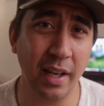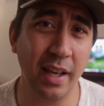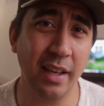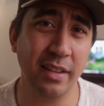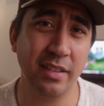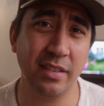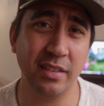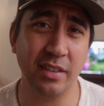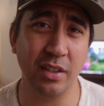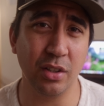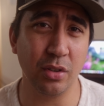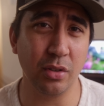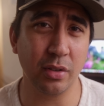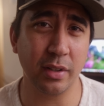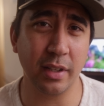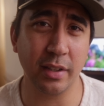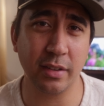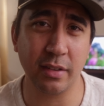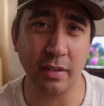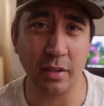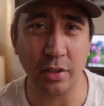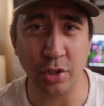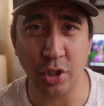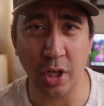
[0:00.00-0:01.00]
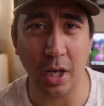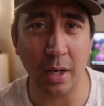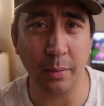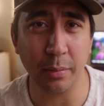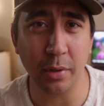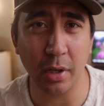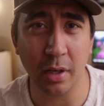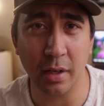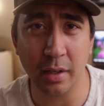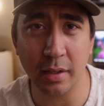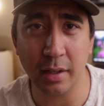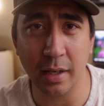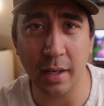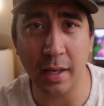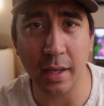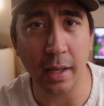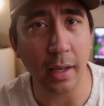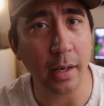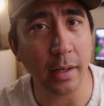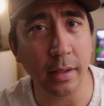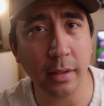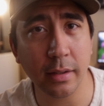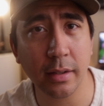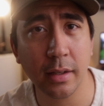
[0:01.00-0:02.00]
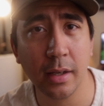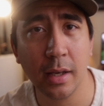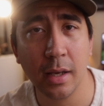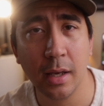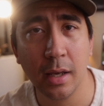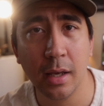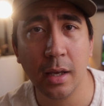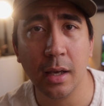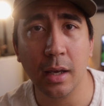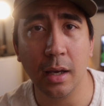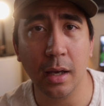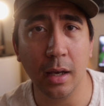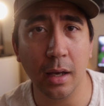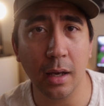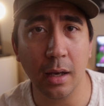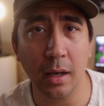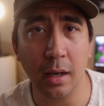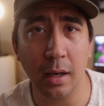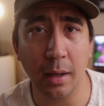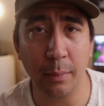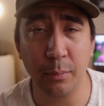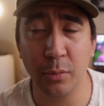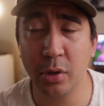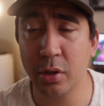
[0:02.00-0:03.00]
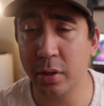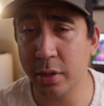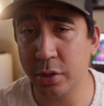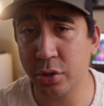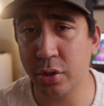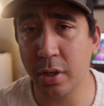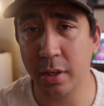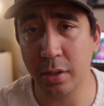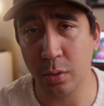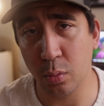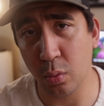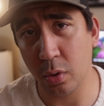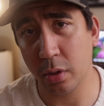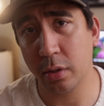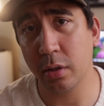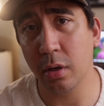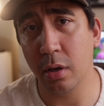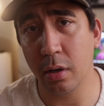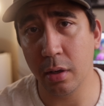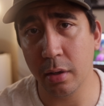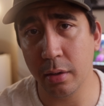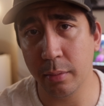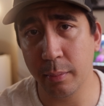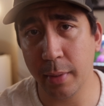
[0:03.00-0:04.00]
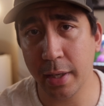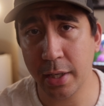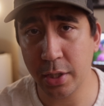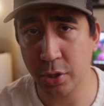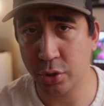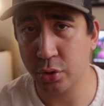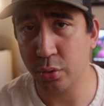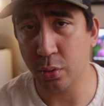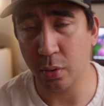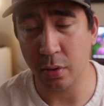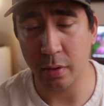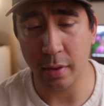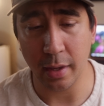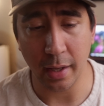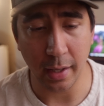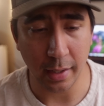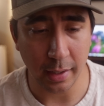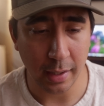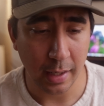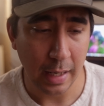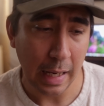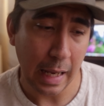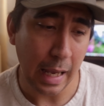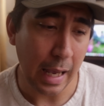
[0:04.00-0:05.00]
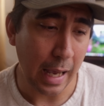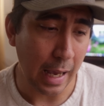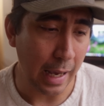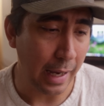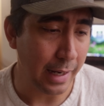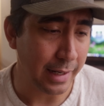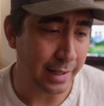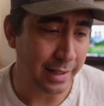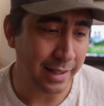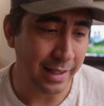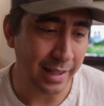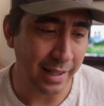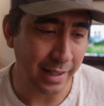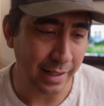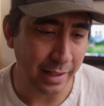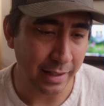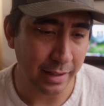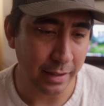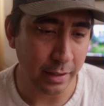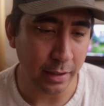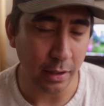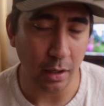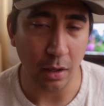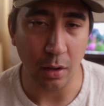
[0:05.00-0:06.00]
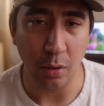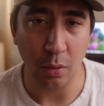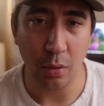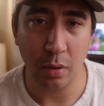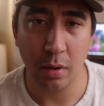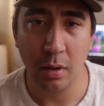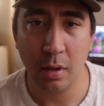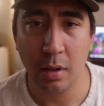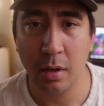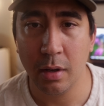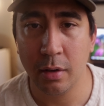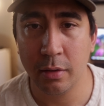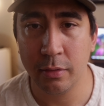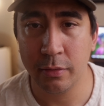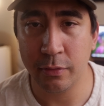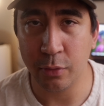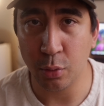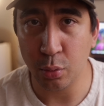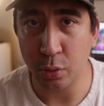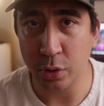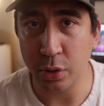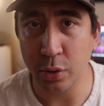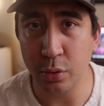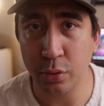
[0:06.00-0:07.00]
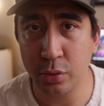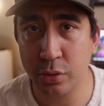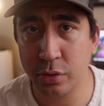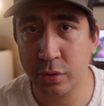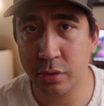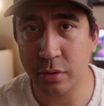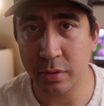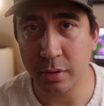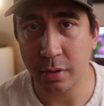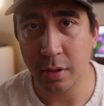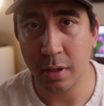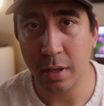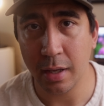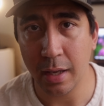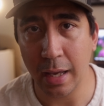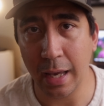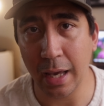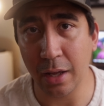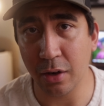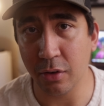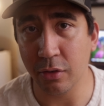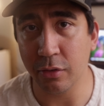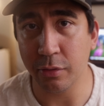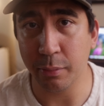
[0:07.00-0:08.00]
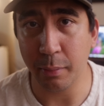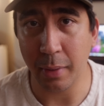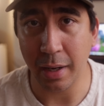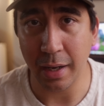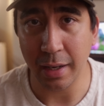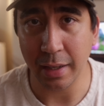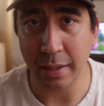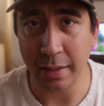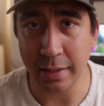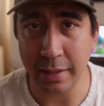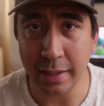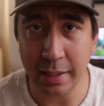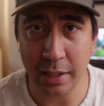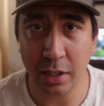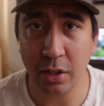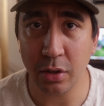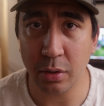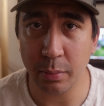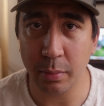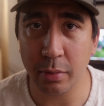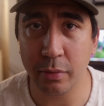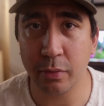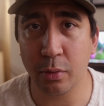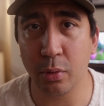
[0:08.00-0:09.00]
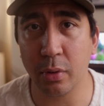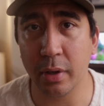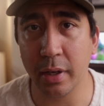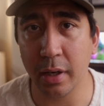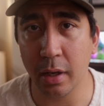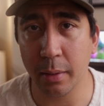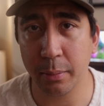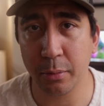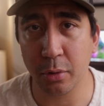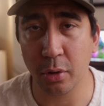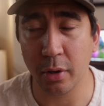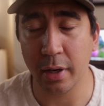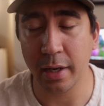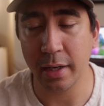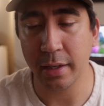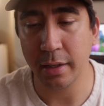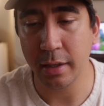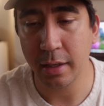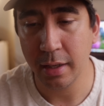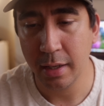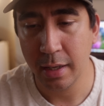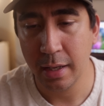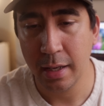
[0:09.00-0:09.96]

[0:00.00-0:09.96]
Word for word: S still gets the job done, and I'm really trying to work on making sure that I get, you know, full use out of my gear before I upgrade,